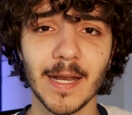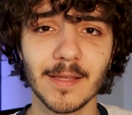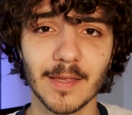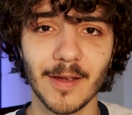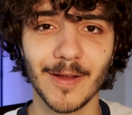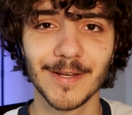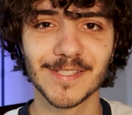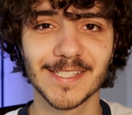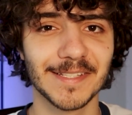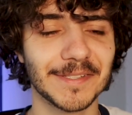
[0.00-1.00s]
getting there and you
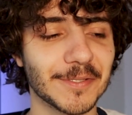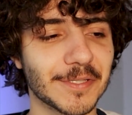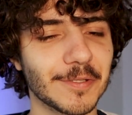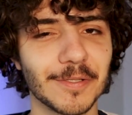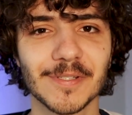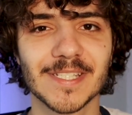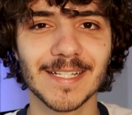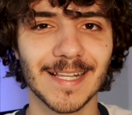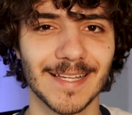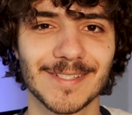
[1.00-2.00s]
see that they're still using
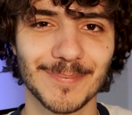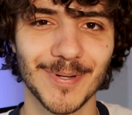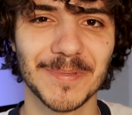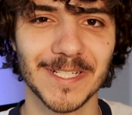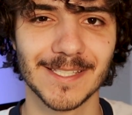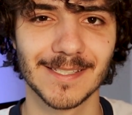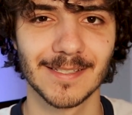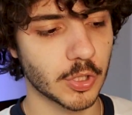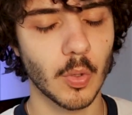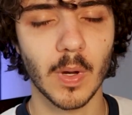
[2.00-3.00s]
class components.
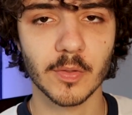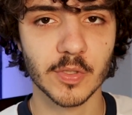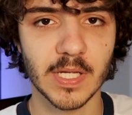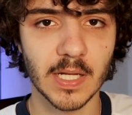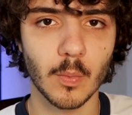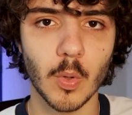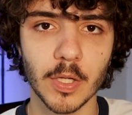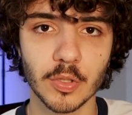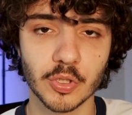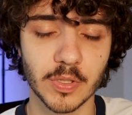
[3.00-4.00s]
So understanding what
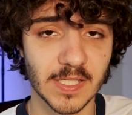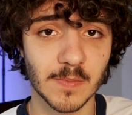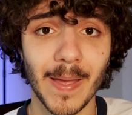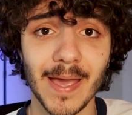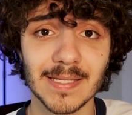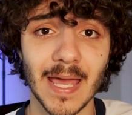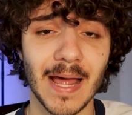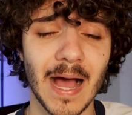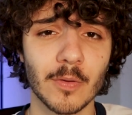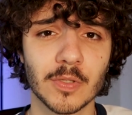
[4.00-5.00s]
you should expect and
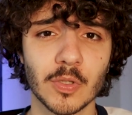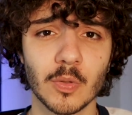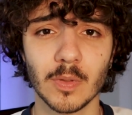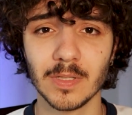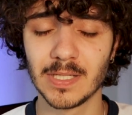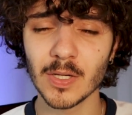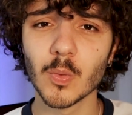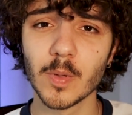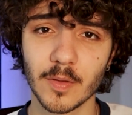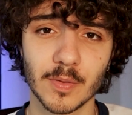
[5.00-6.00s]
how to deal
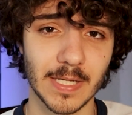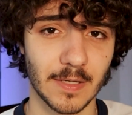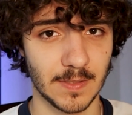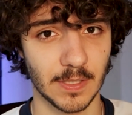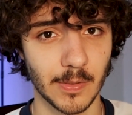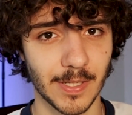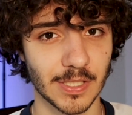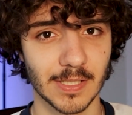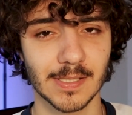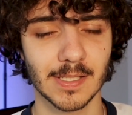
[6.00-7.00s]
with those kind of
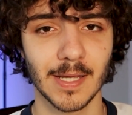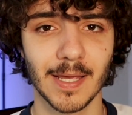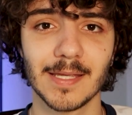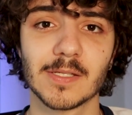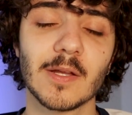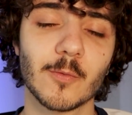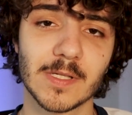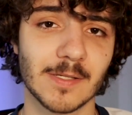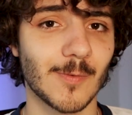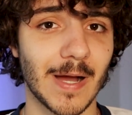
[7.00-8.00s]
situations is the
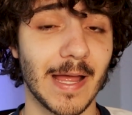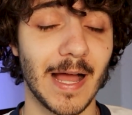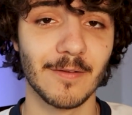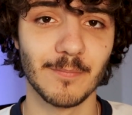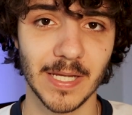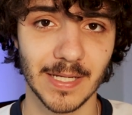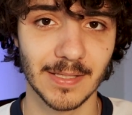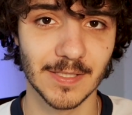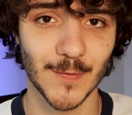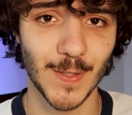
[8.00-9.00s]
reason why I'm making
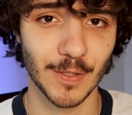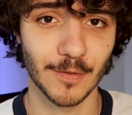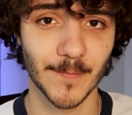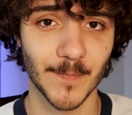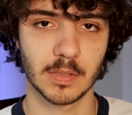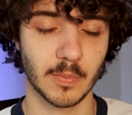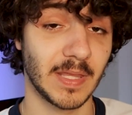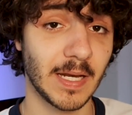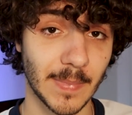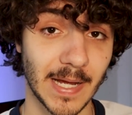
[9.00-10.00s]
this video. So with
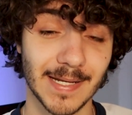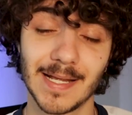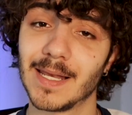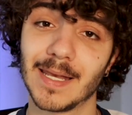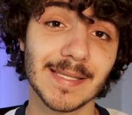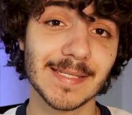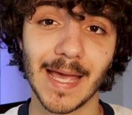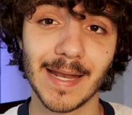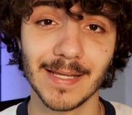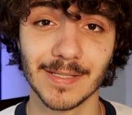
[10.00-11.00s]
that in mind, let's
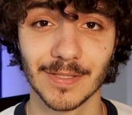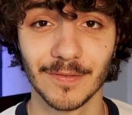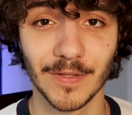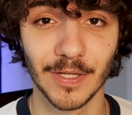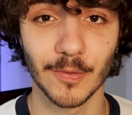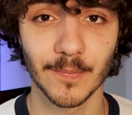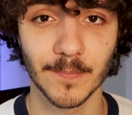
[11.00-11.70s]
get into the video.